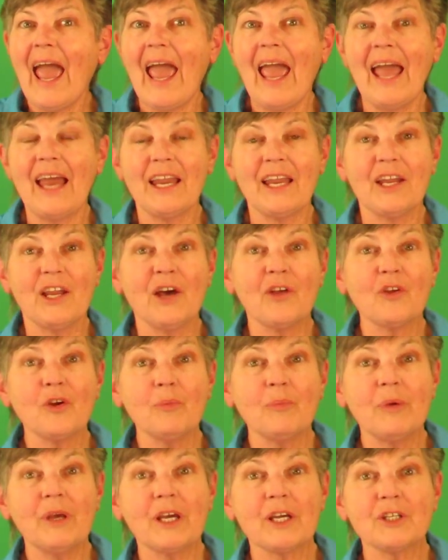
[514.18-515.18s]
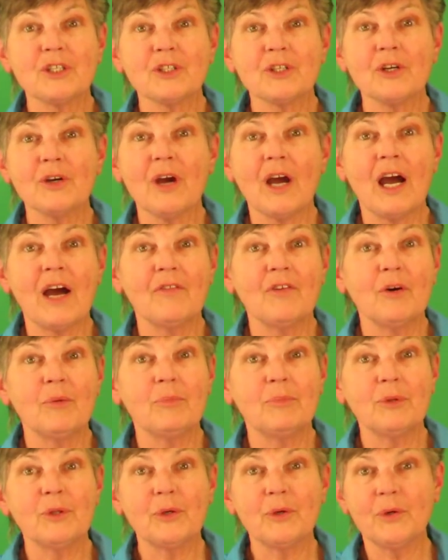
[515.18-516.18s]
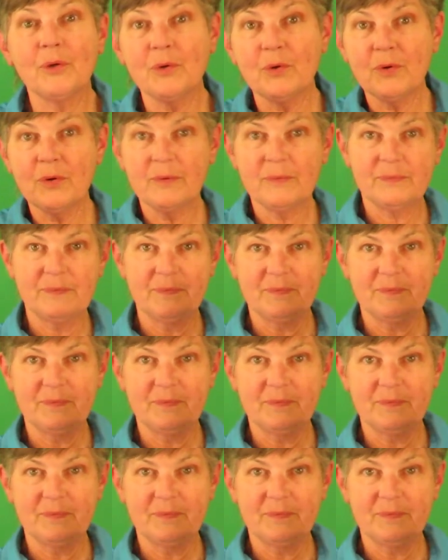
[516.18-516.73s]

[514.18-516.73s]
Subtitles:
and another picture of a blue